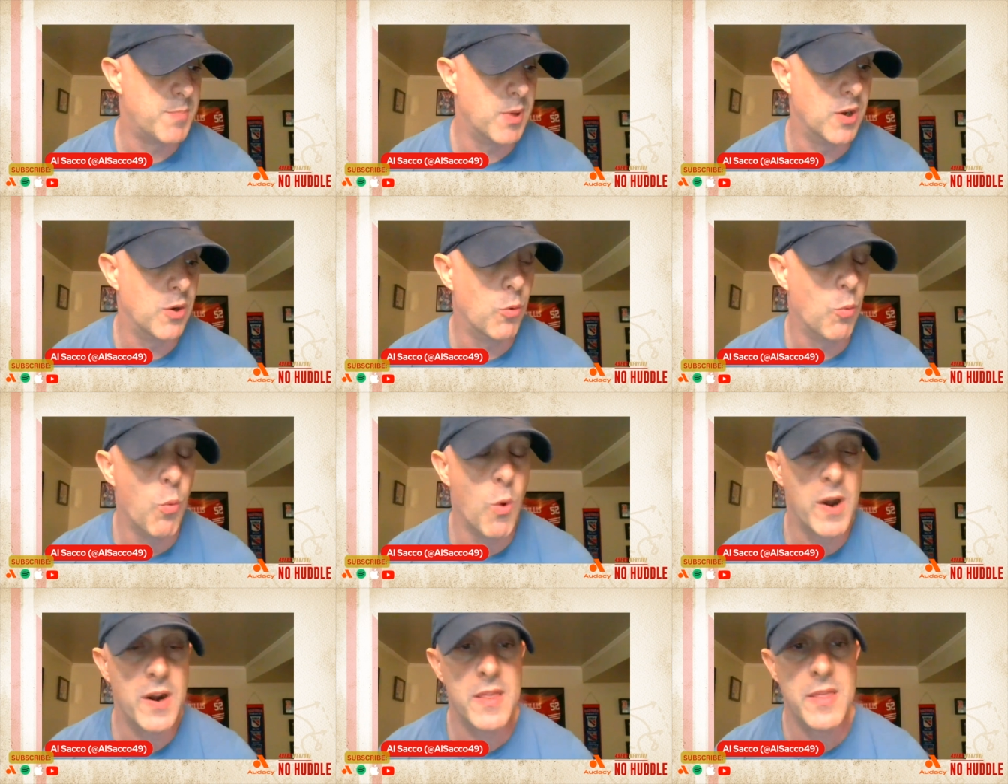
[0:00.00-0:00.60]
But
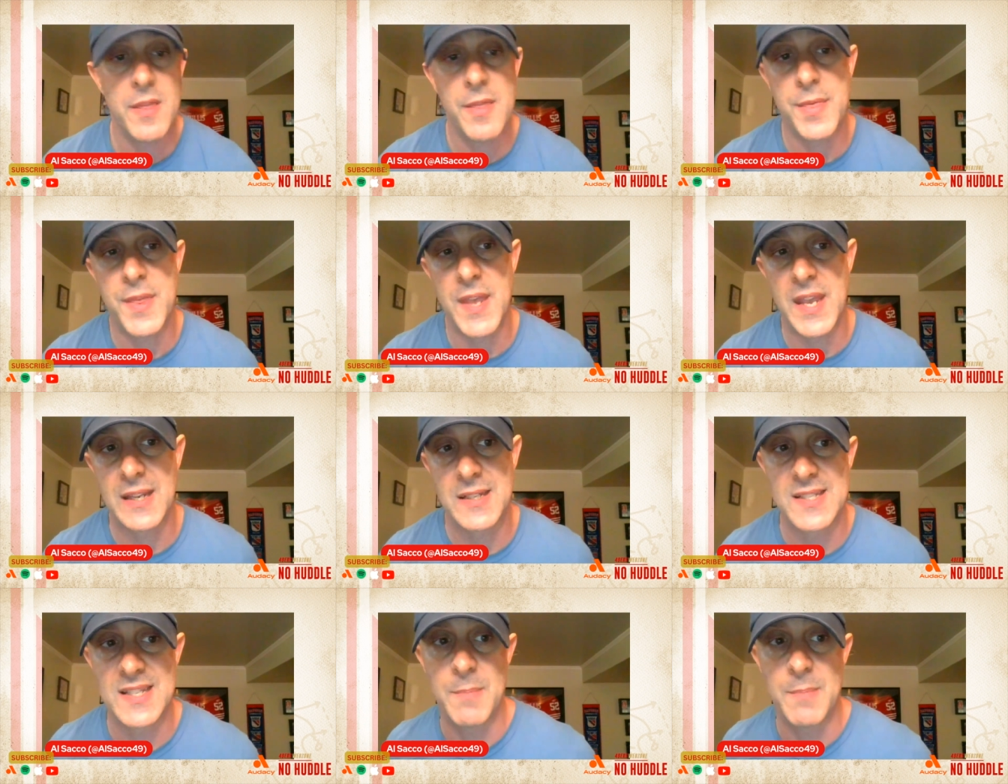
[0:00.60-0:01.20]
one of the
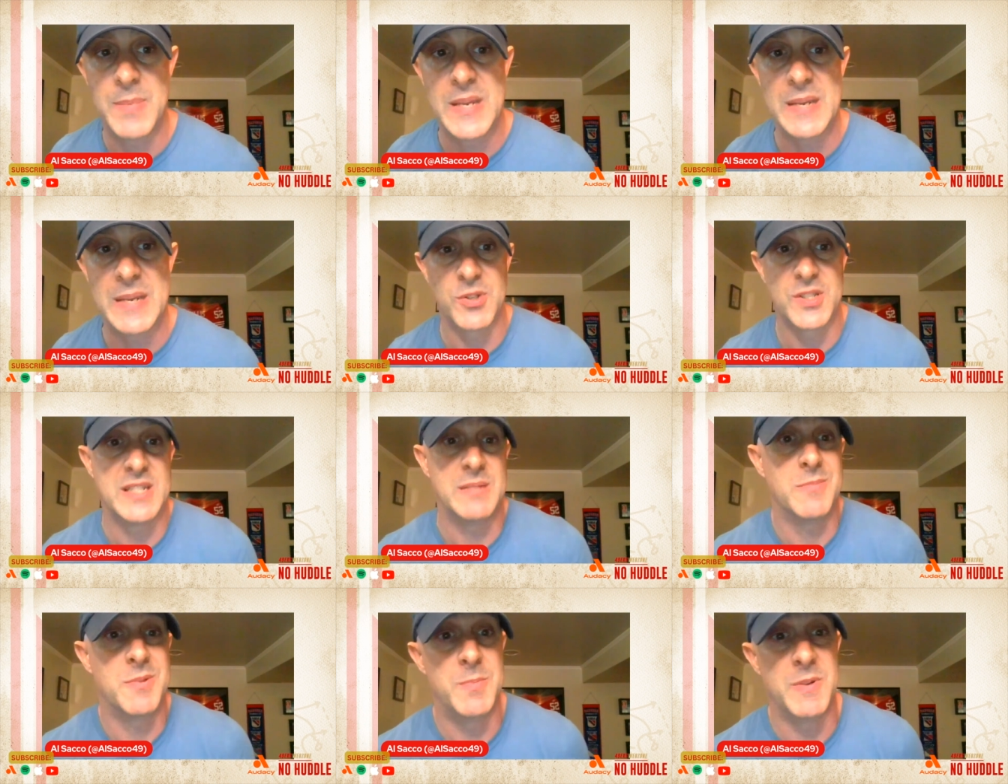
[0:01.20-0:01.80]
things that people
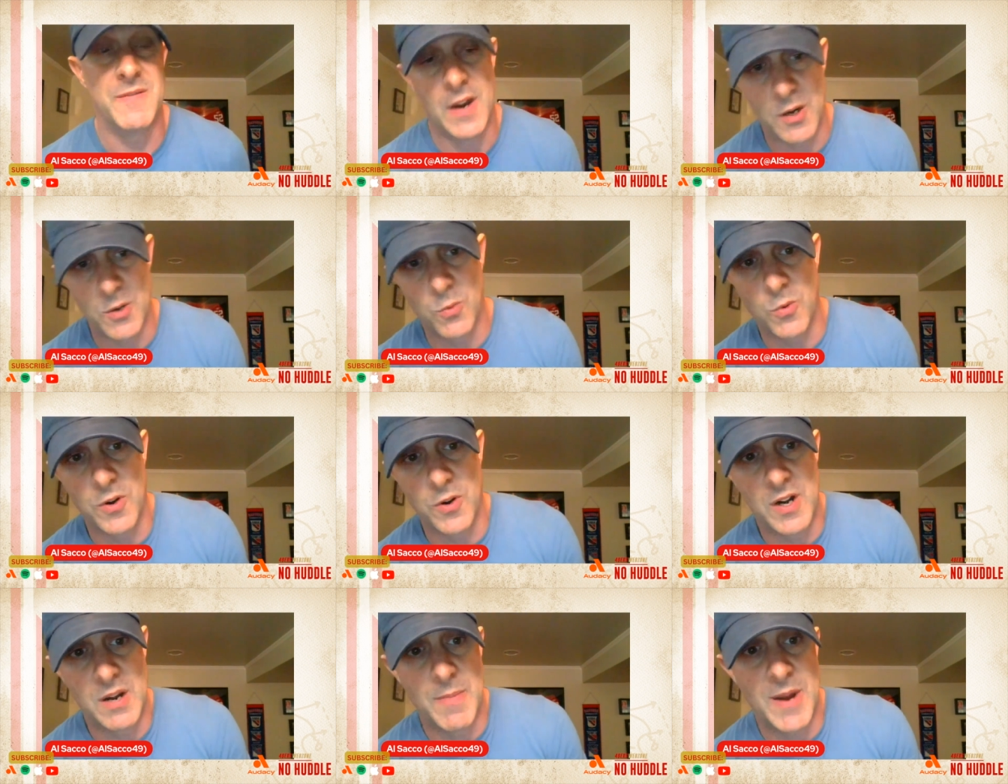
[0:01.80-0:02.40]
seem to be
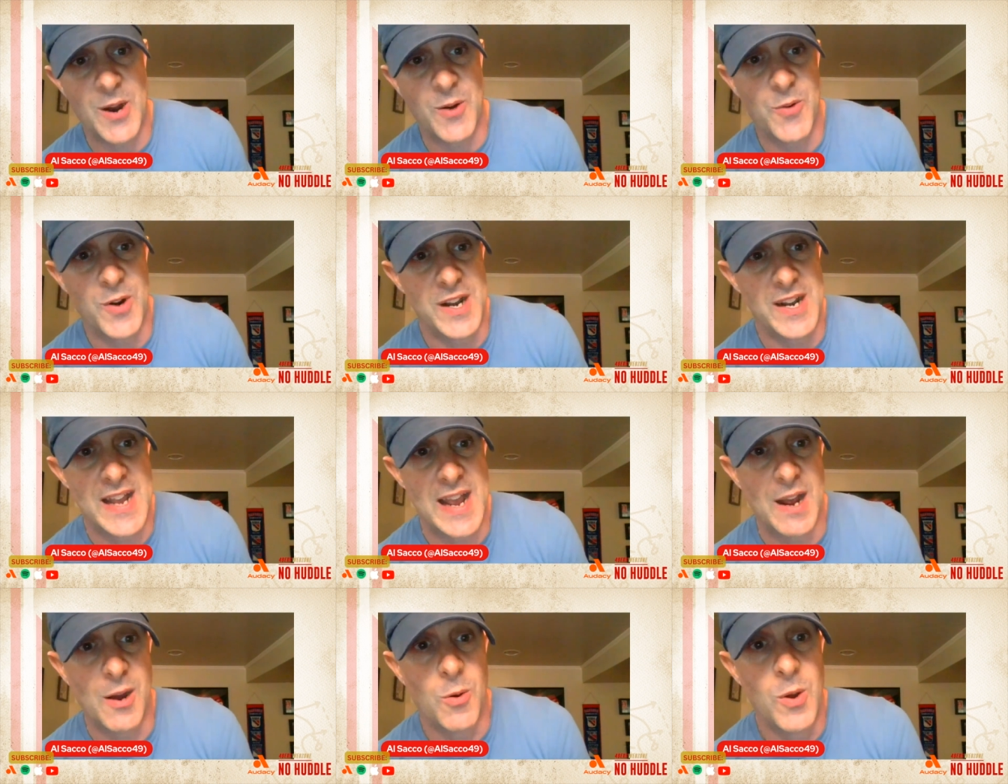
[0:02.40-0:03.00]
very worried about
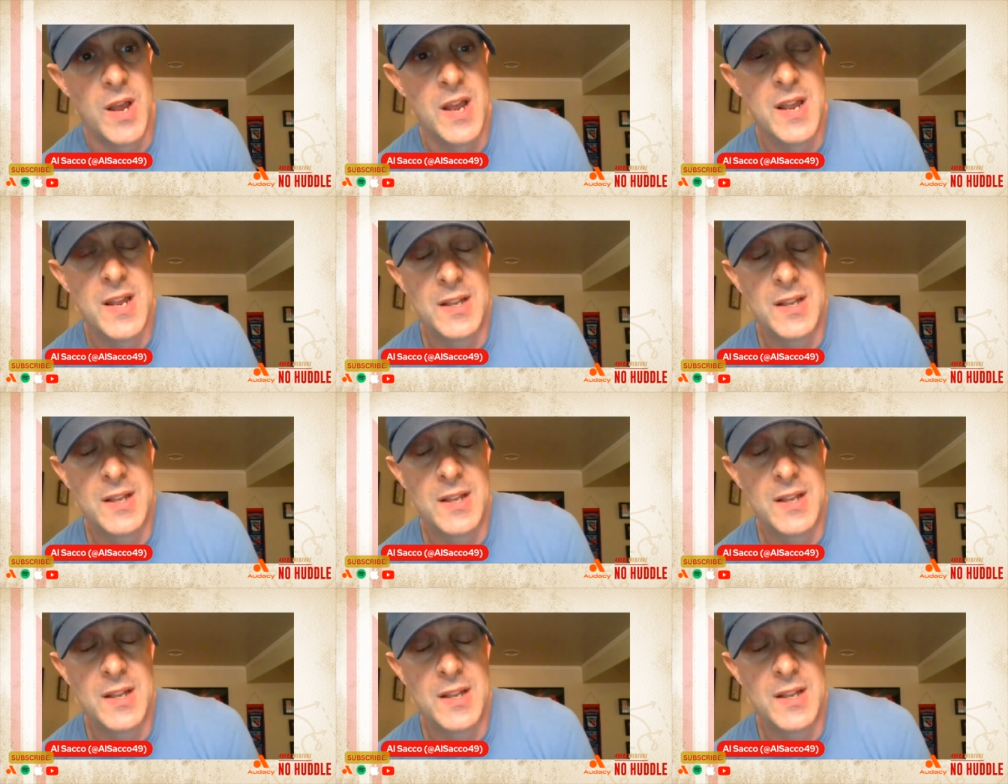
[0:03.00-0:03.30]
right now,